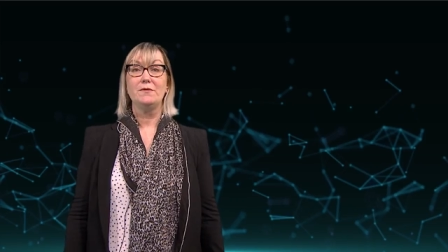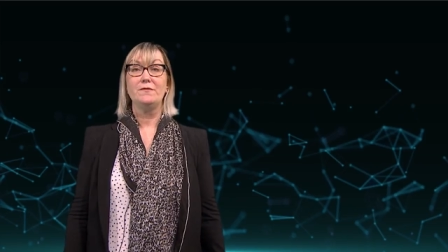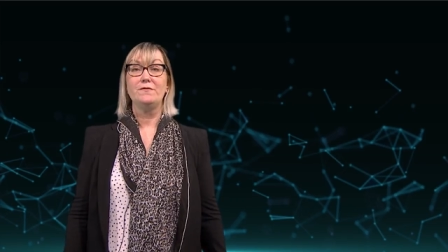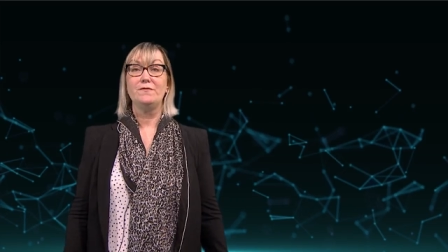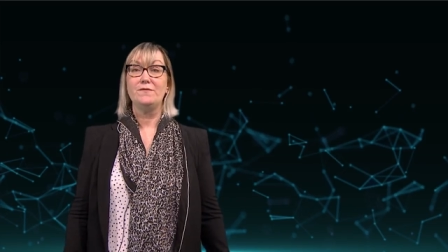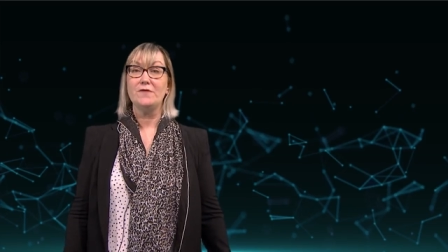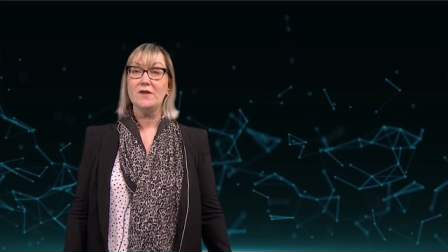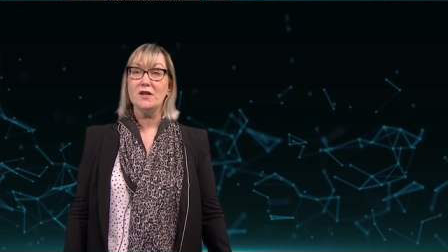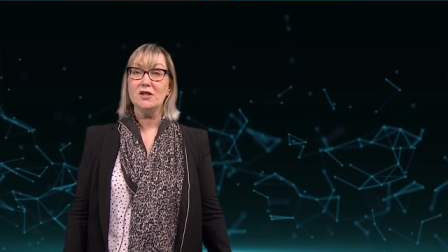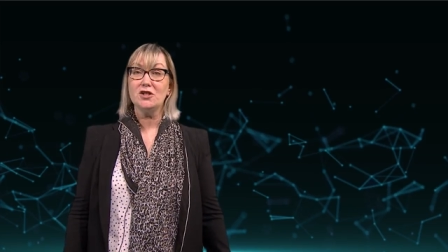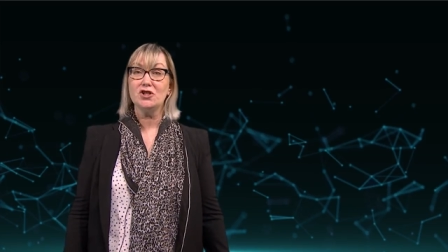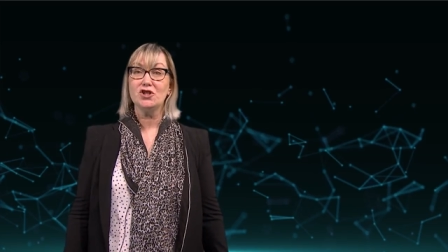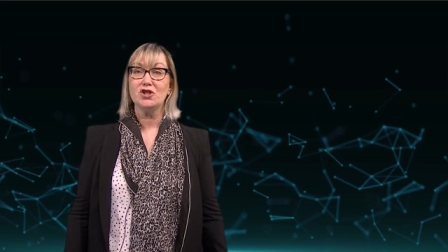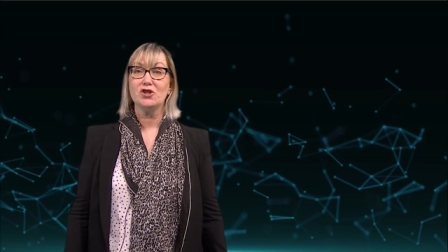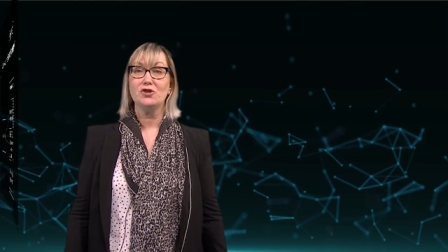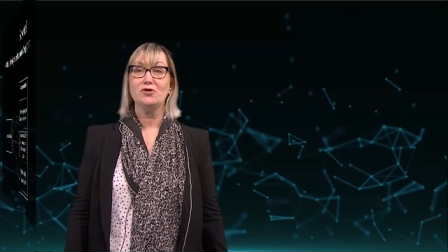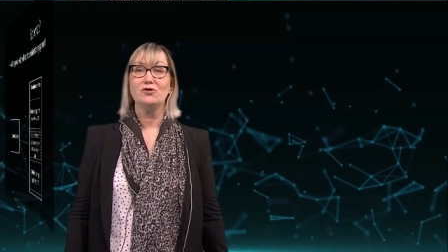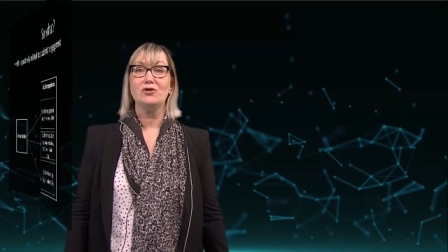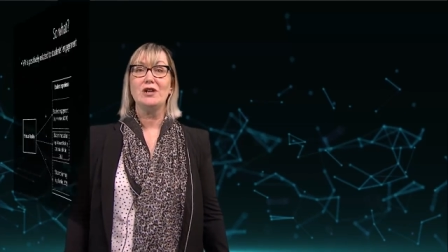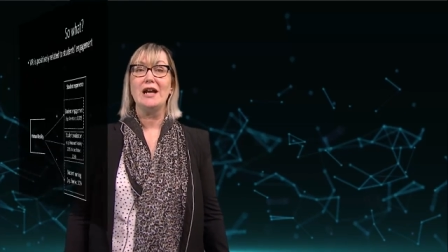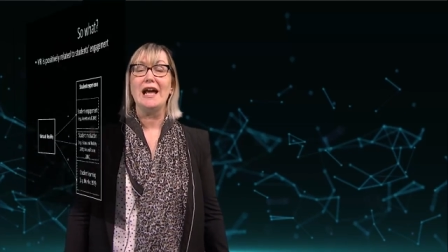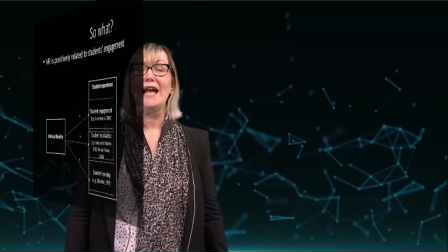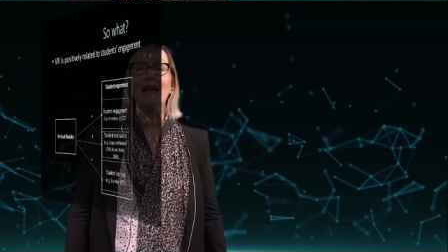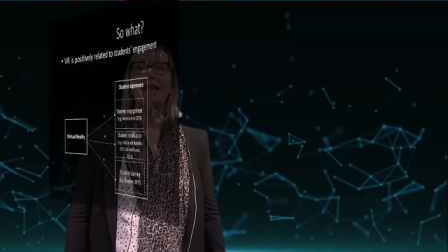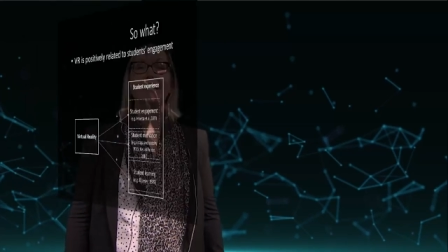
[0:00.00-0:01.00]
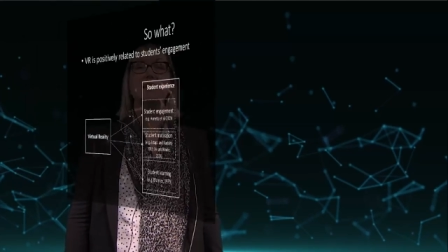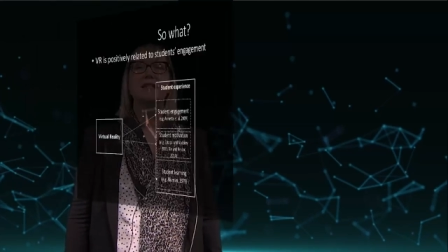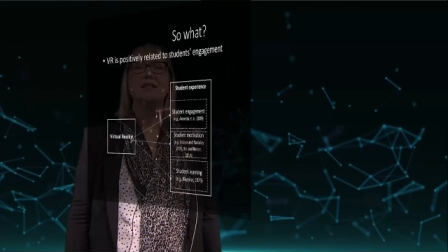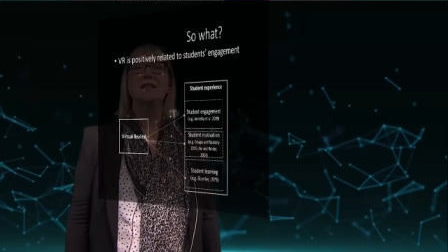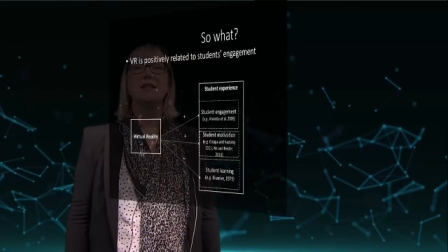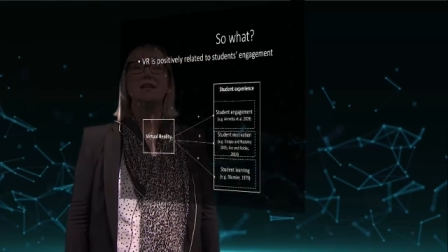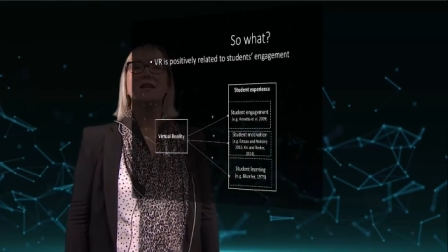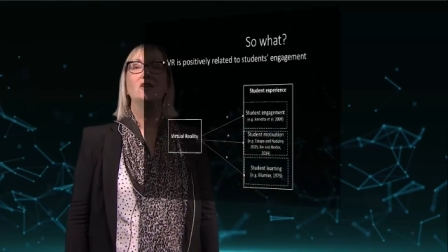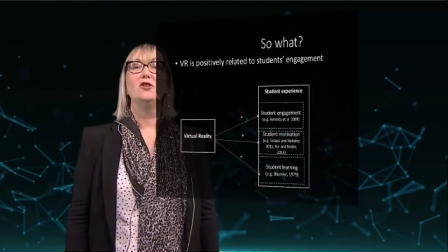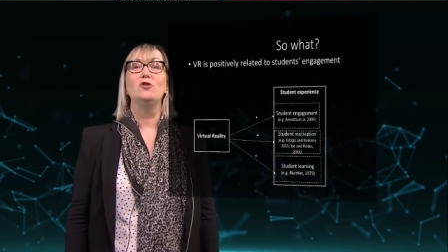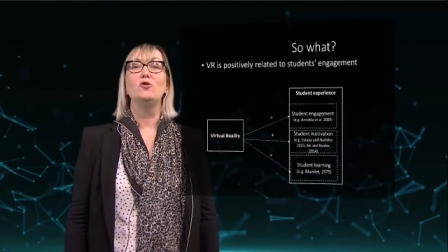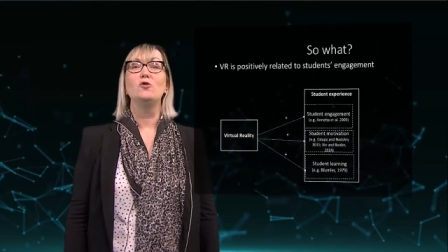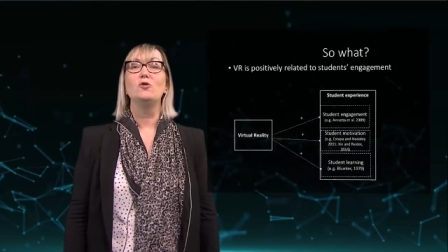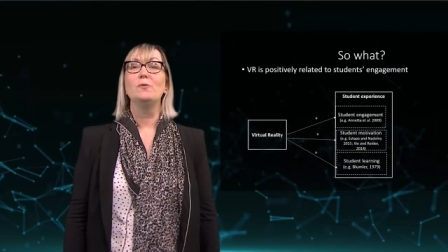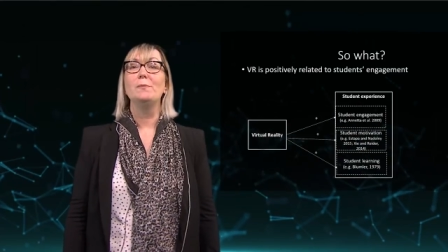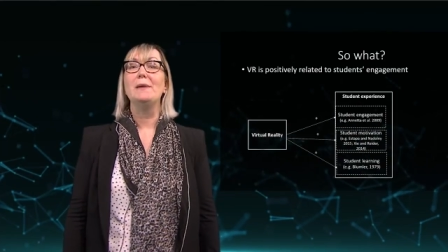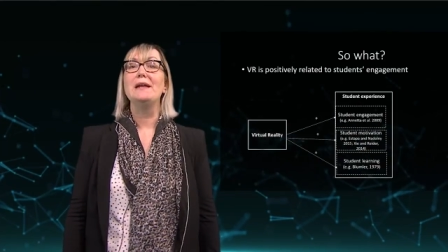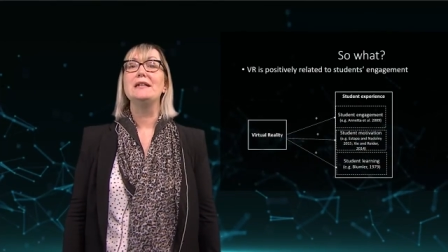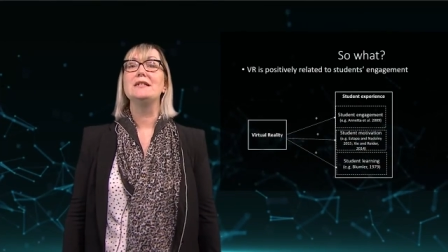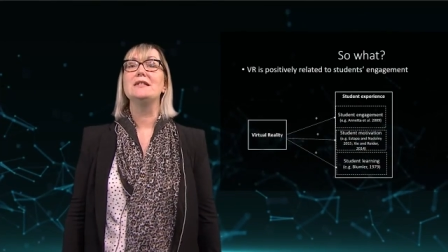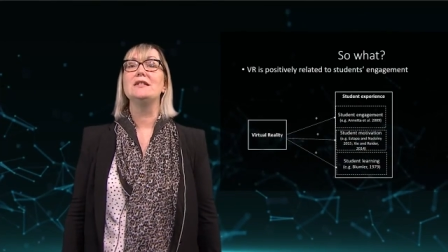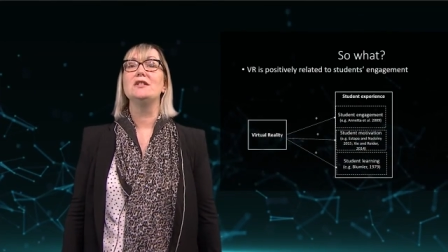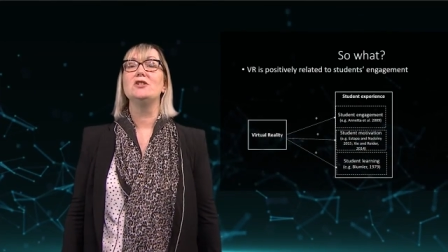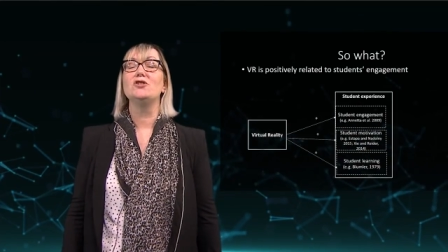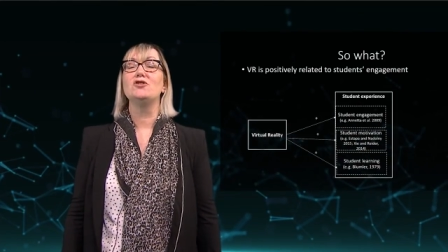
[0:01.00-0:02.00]
of virtual reality and
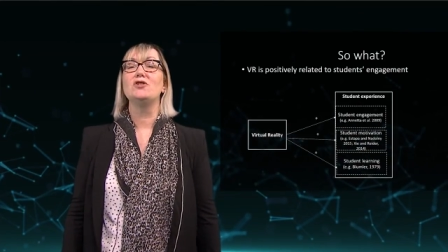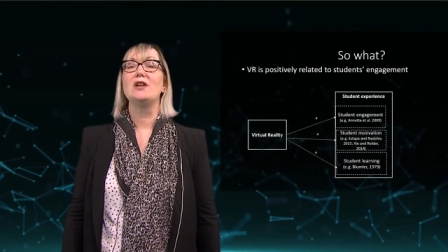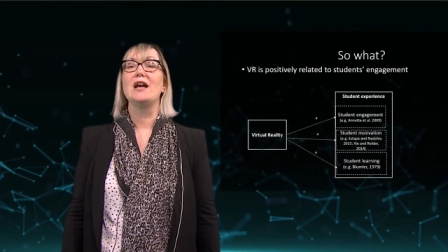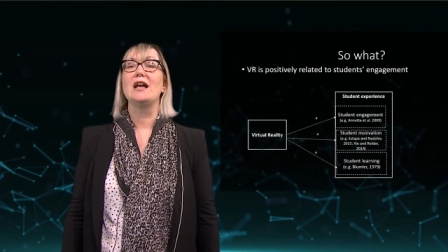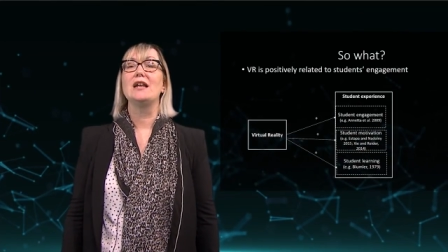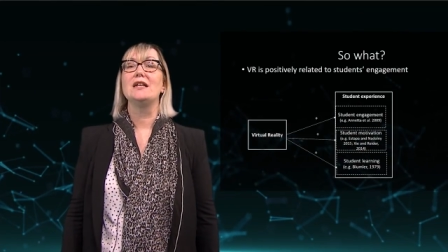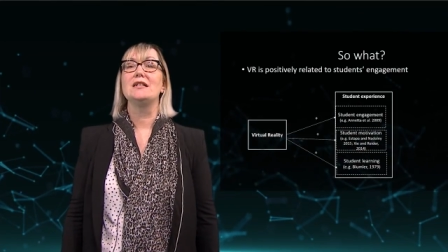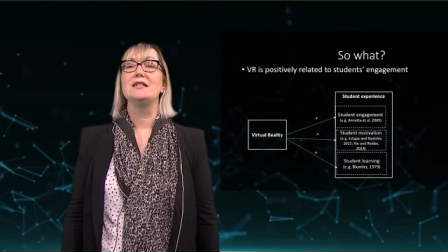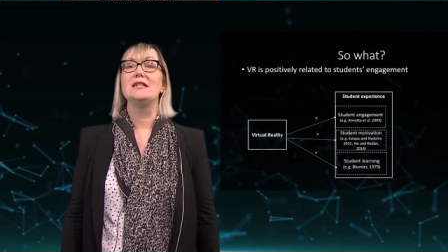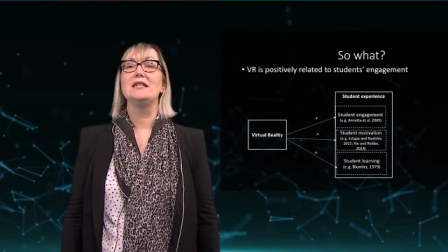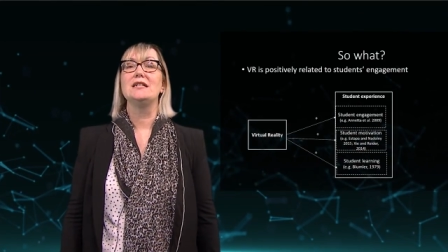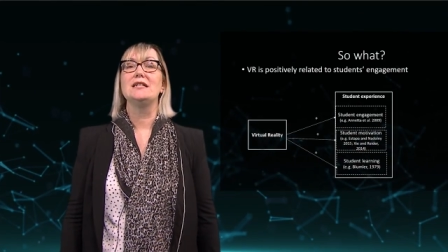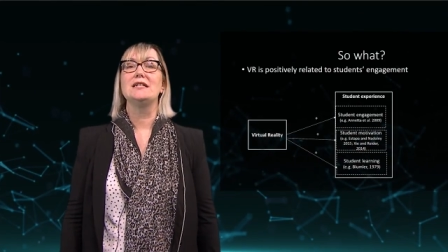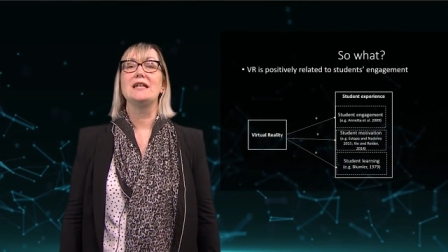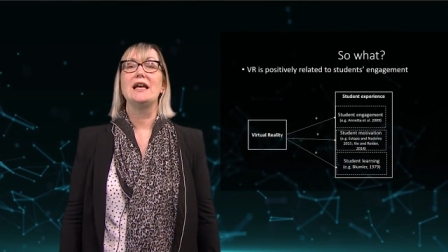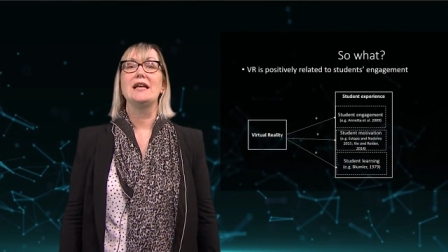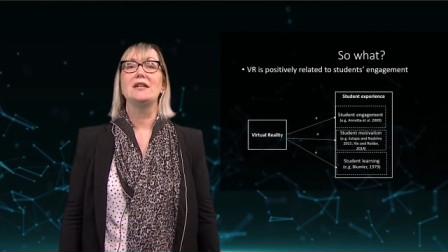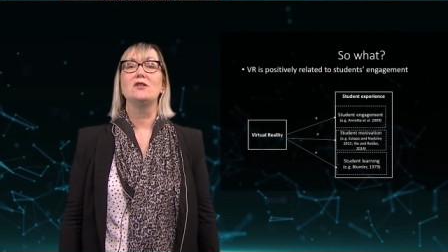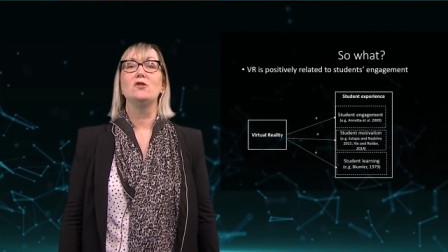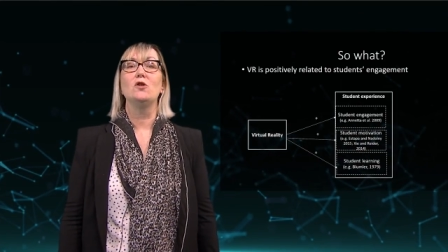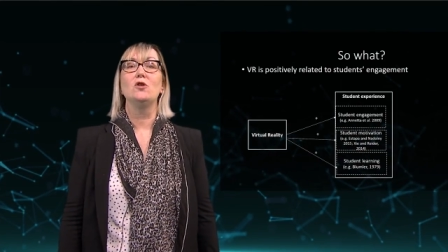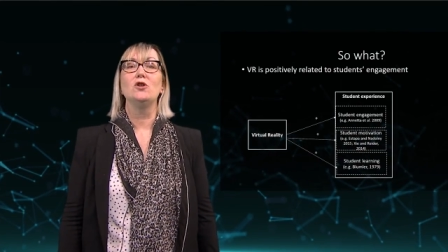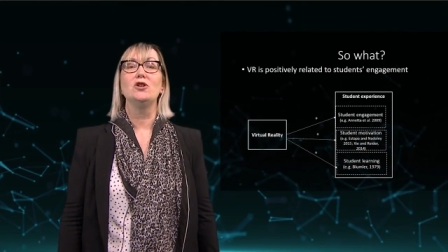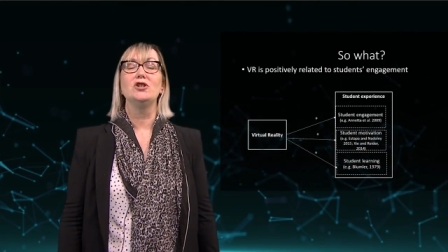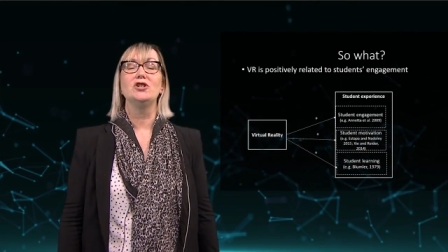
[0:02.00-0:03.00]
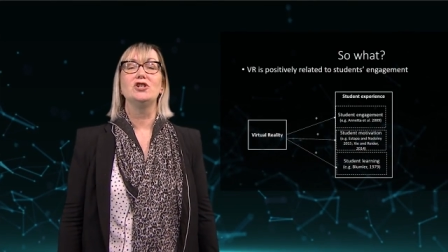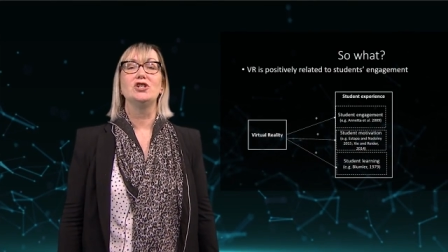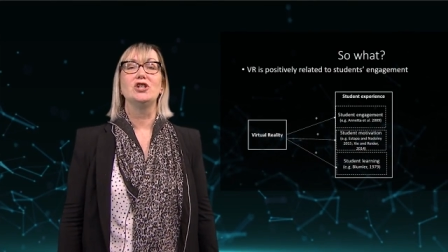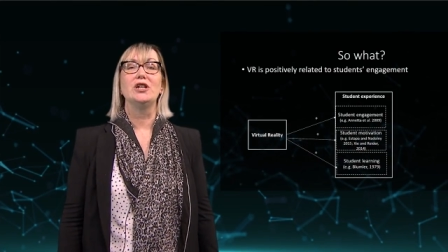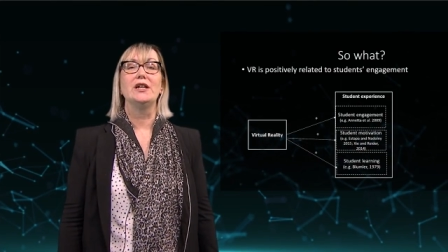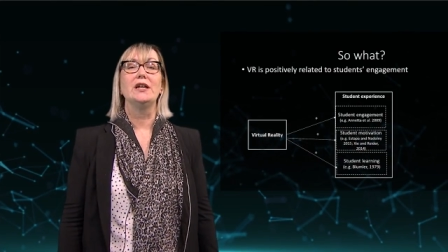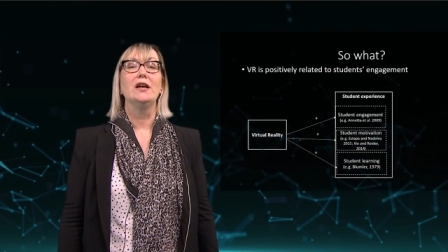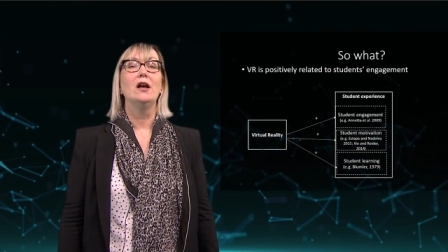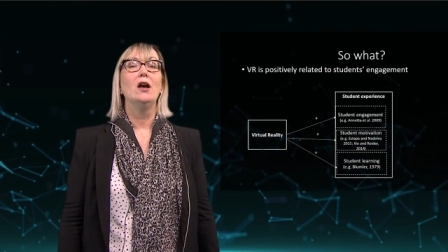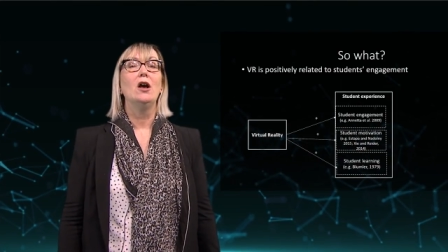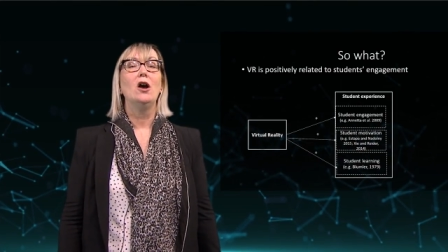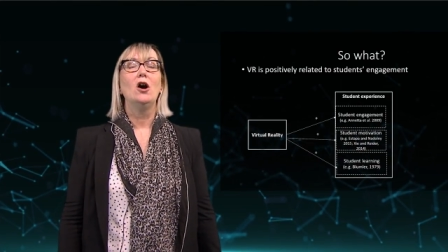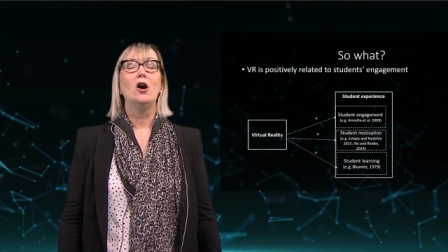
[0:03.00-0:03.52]
augmented reality technology